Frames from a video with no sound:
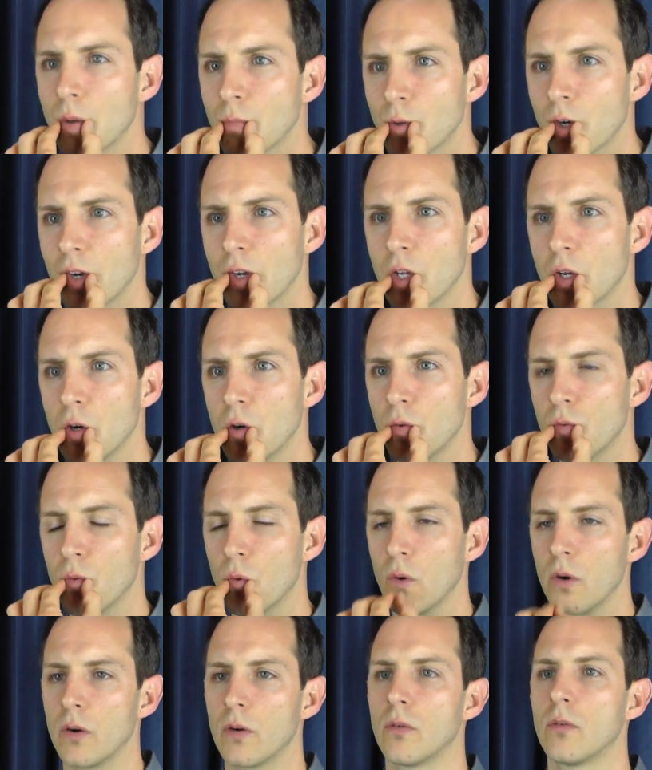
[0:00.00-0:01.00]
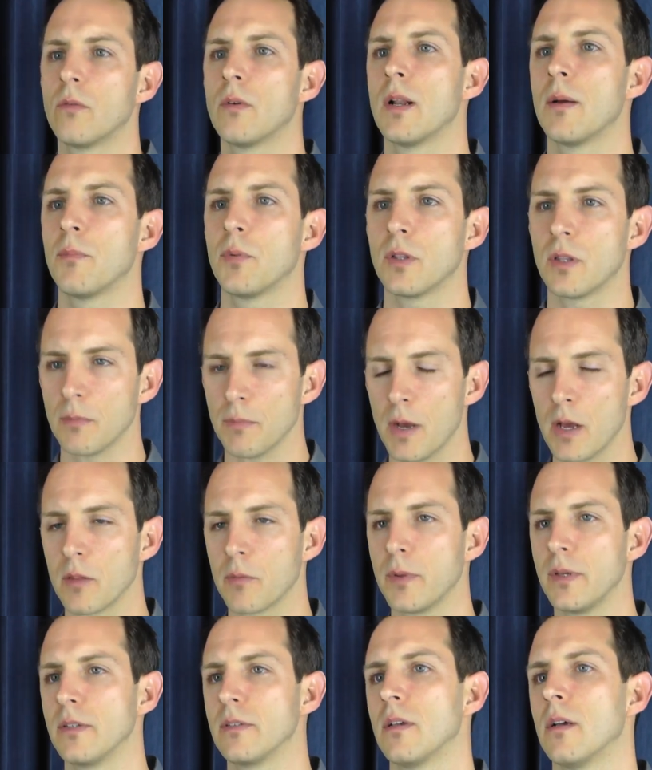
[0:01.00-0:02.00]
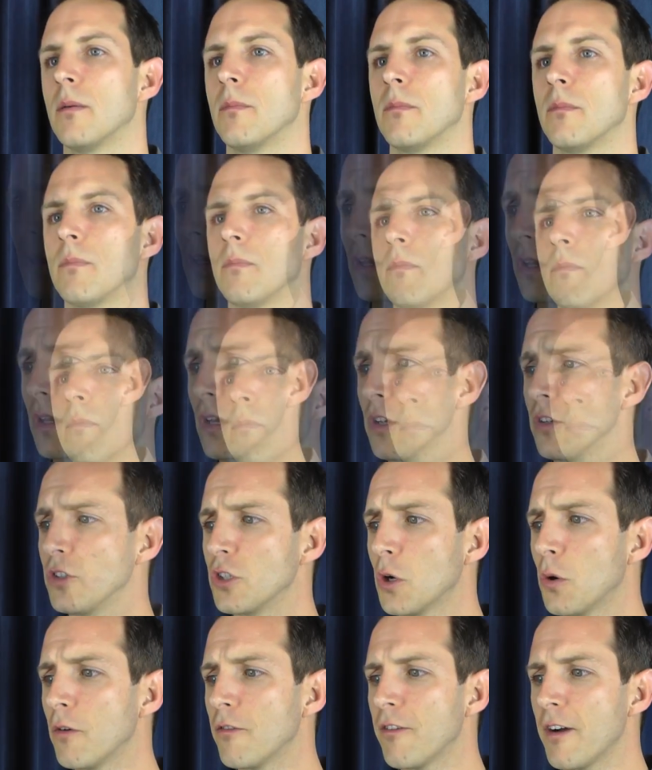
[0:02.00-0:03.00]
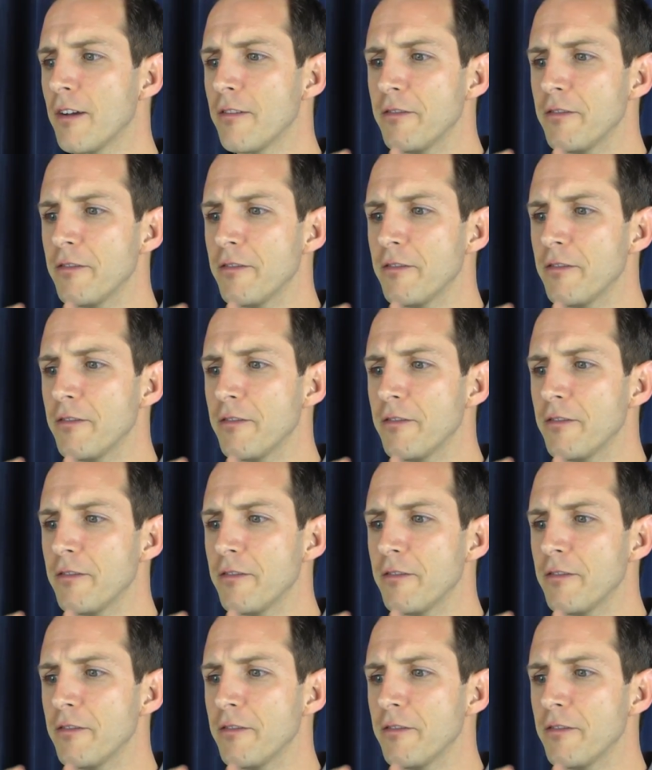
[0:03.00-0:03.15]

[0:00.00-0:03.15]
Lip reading: trying to go for when I put the mouthpiece up. So if I